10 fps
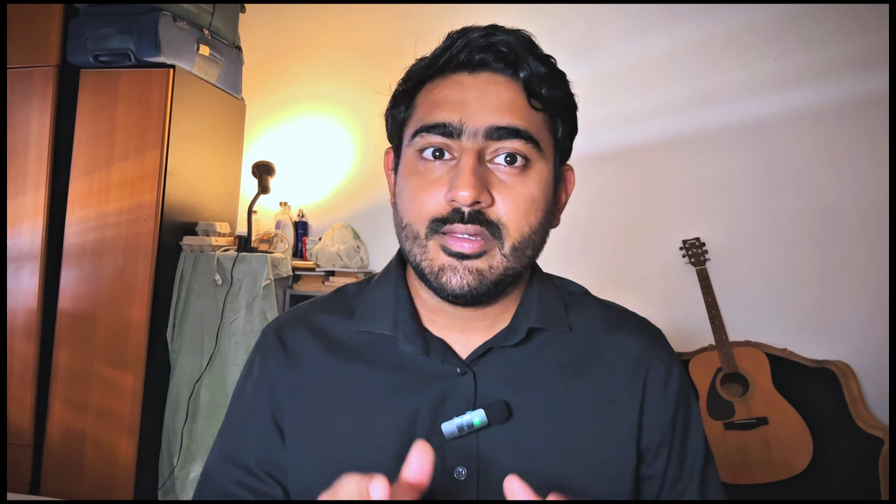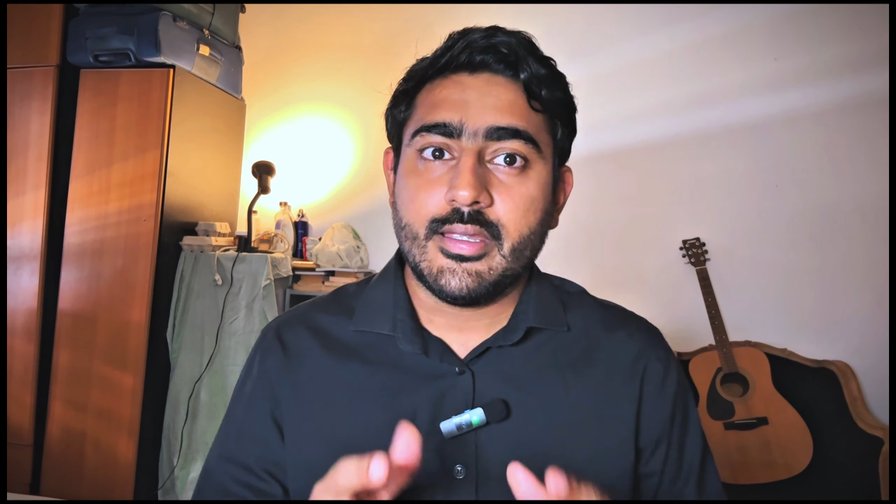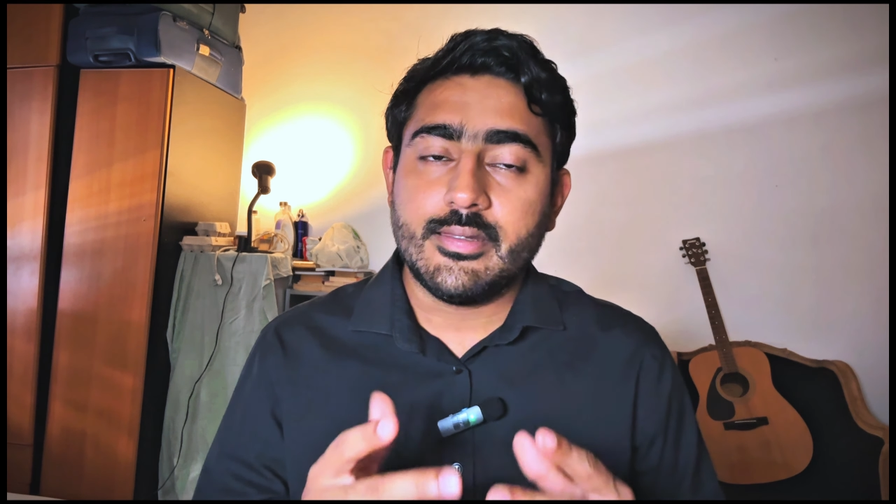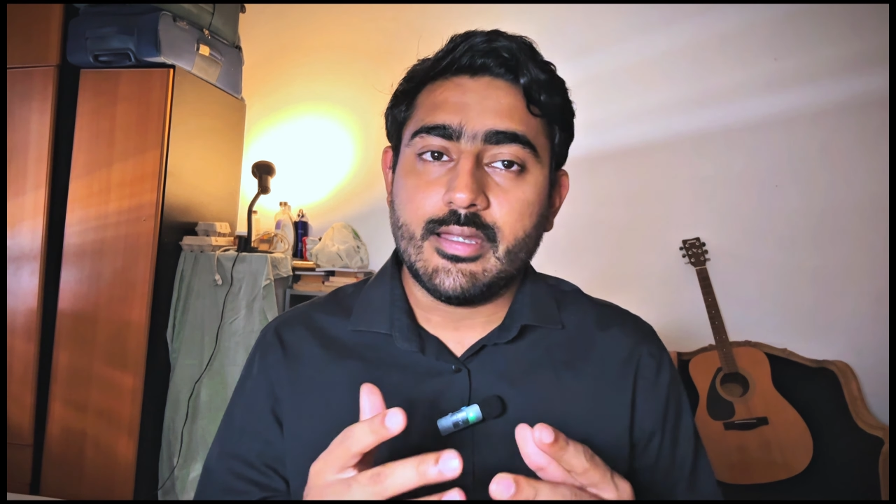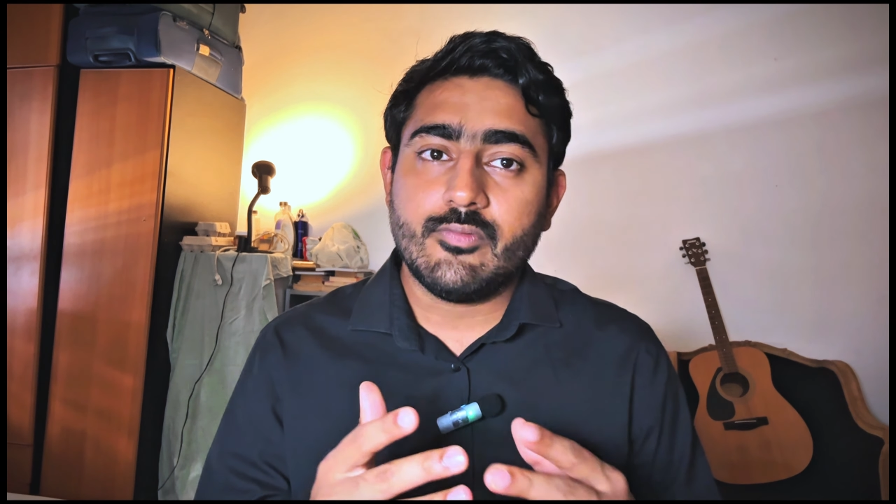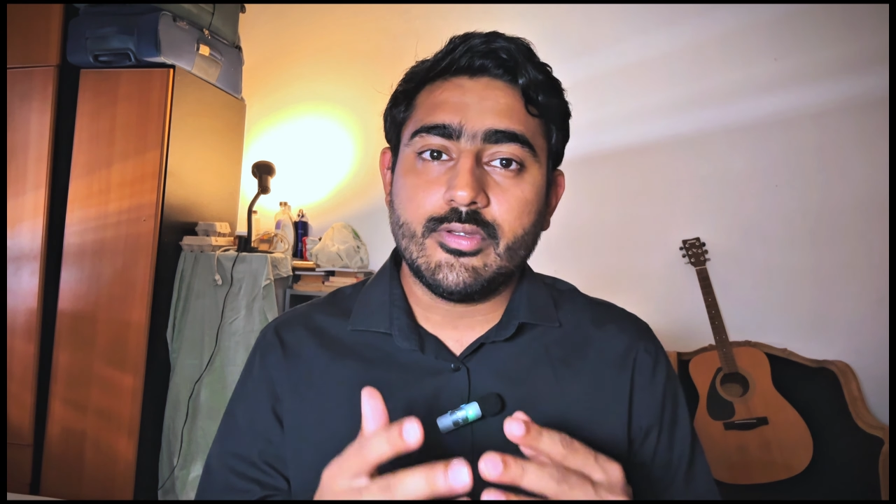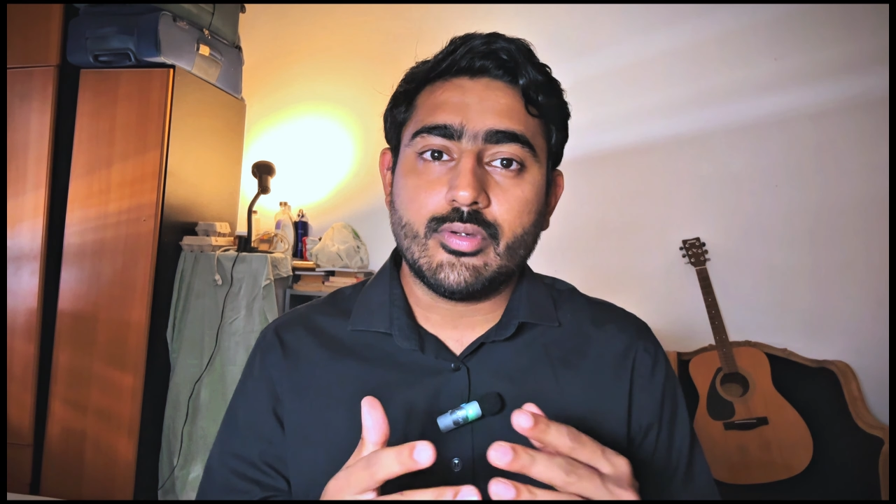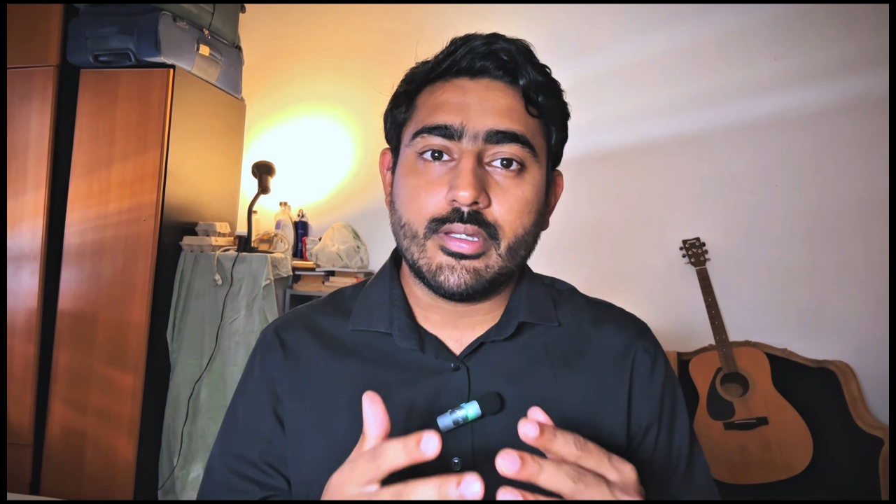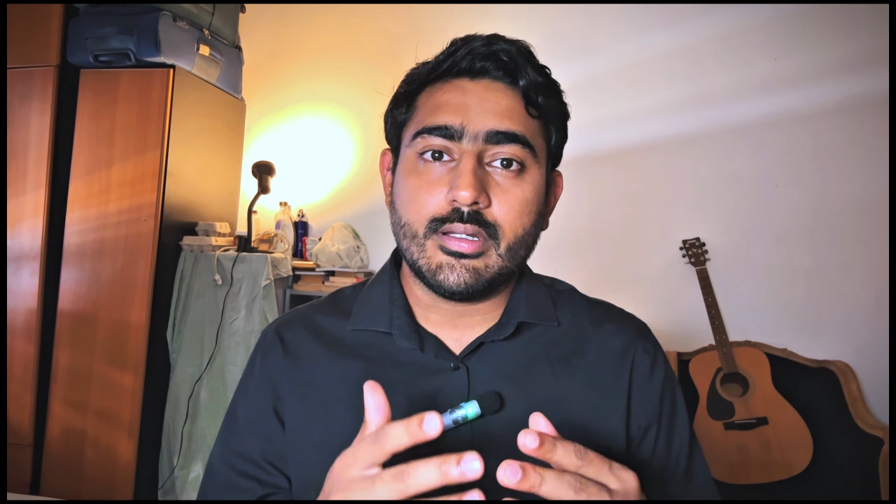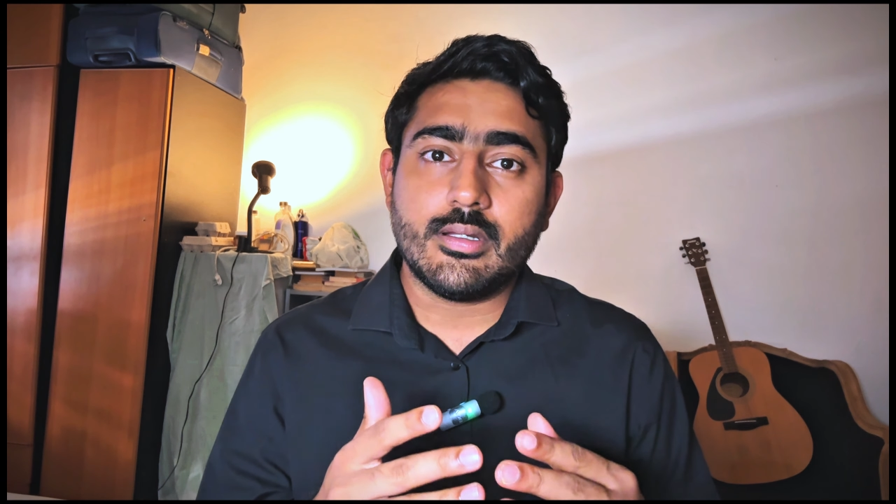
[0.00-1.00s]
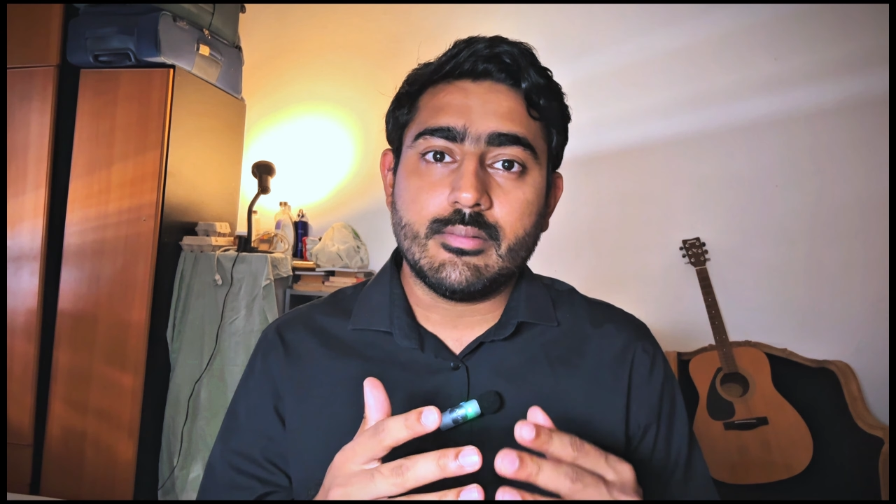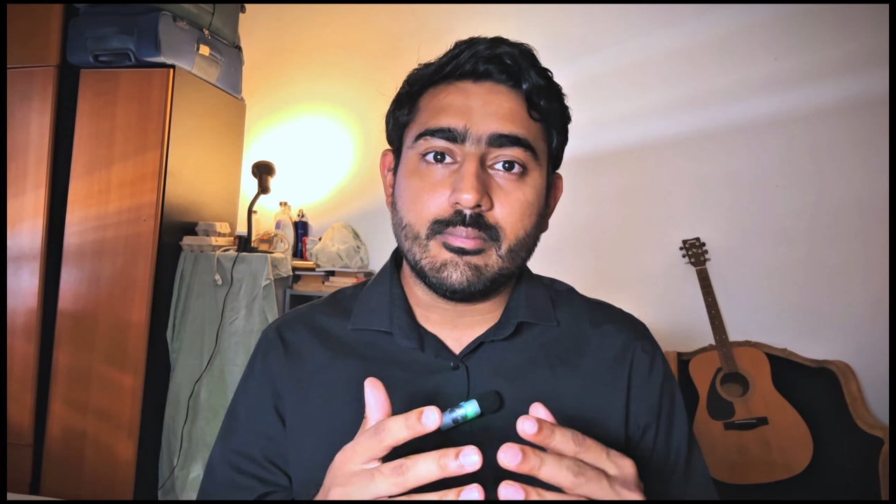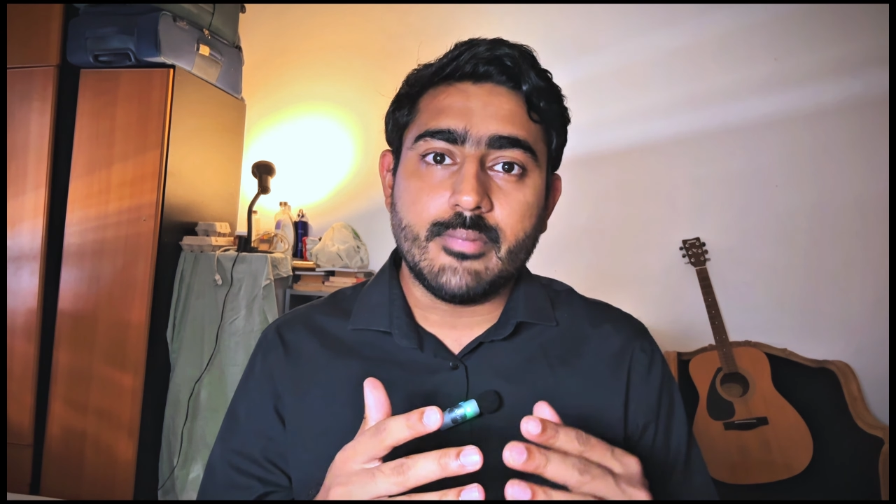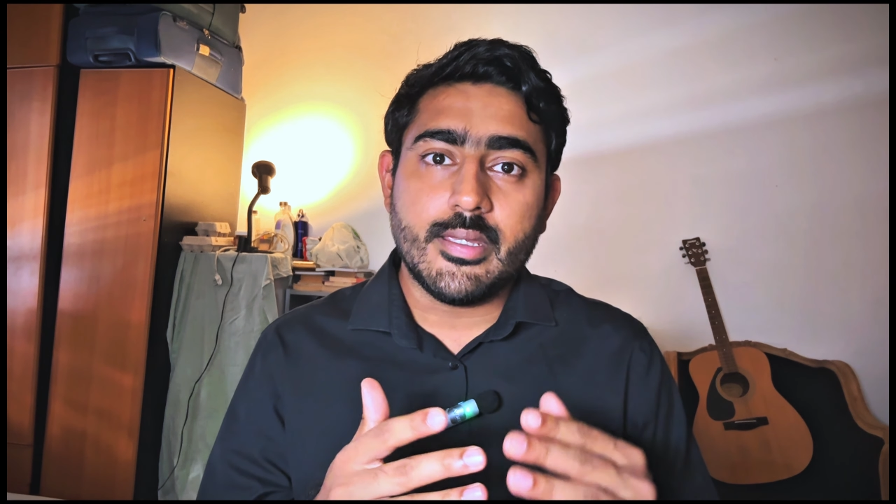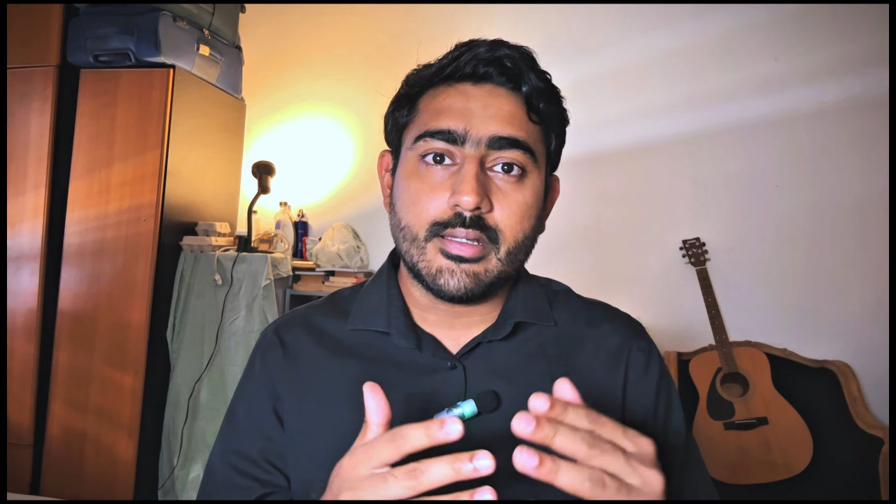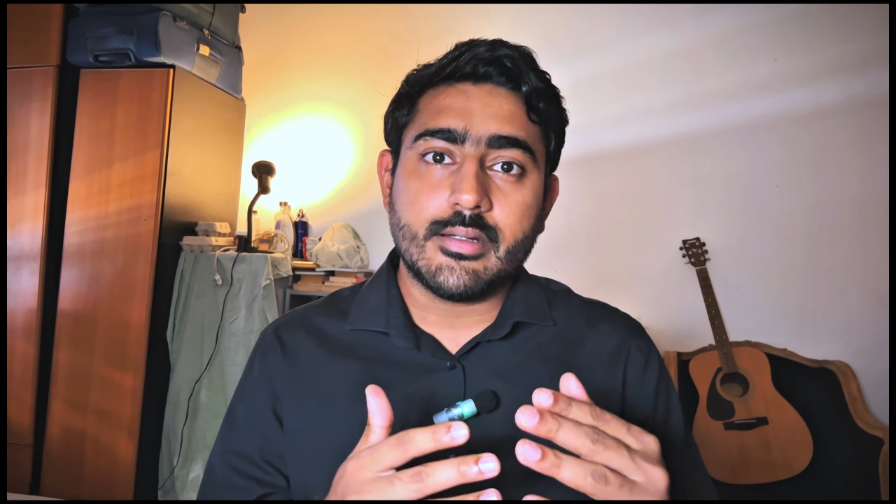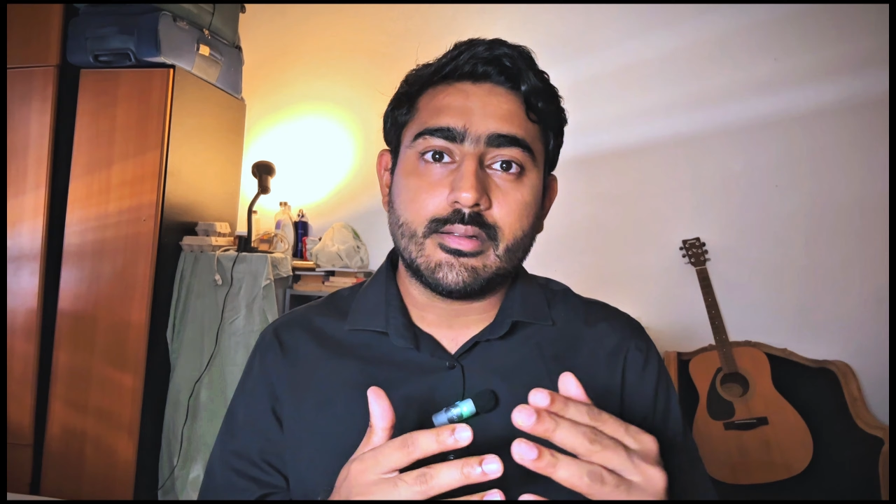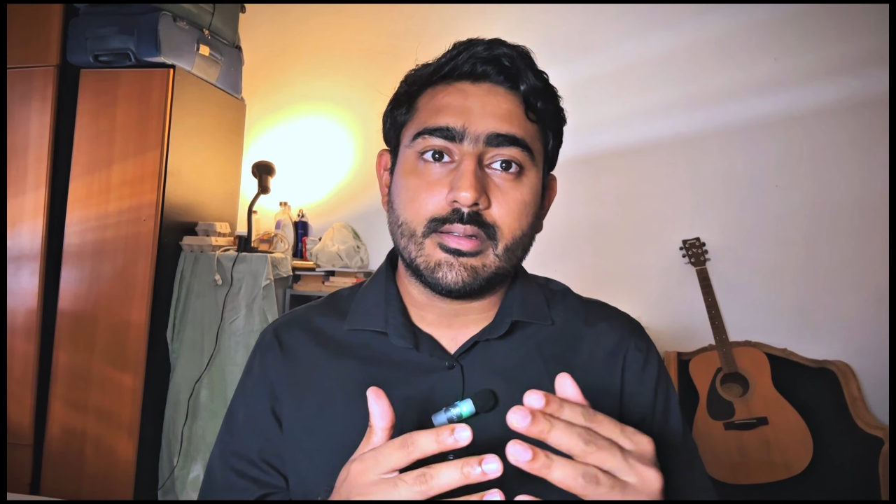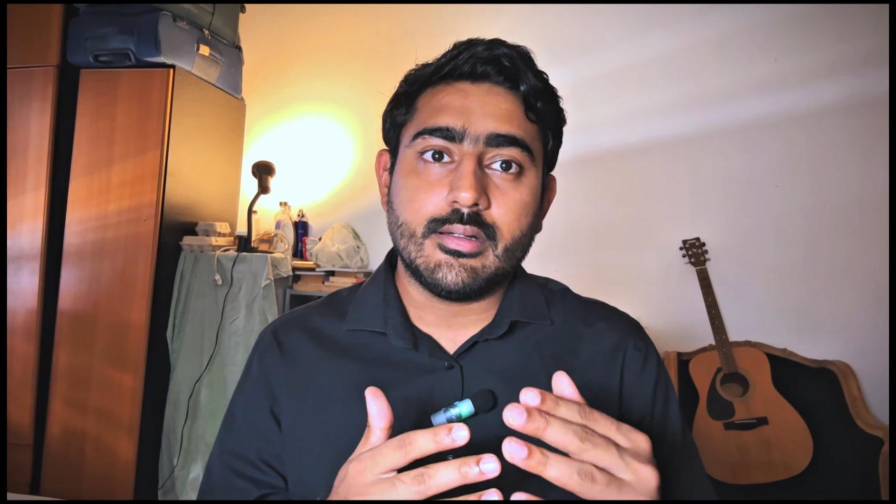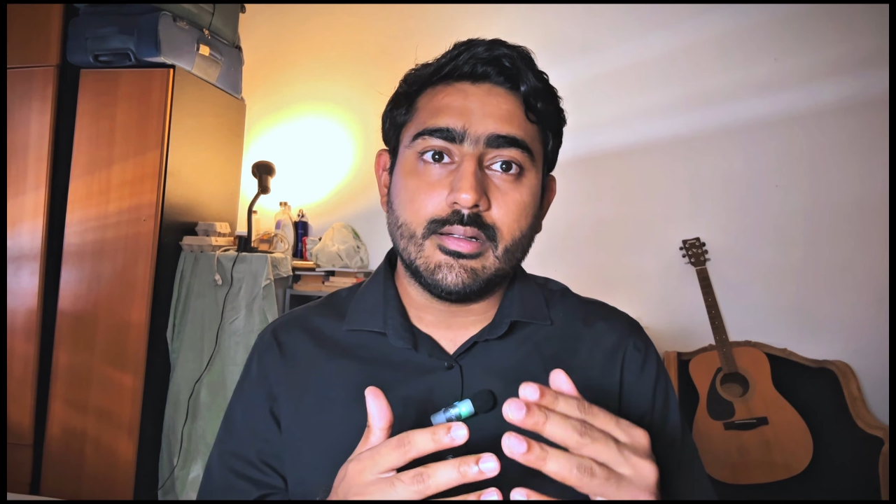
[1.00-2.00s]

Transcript: and that way you can make it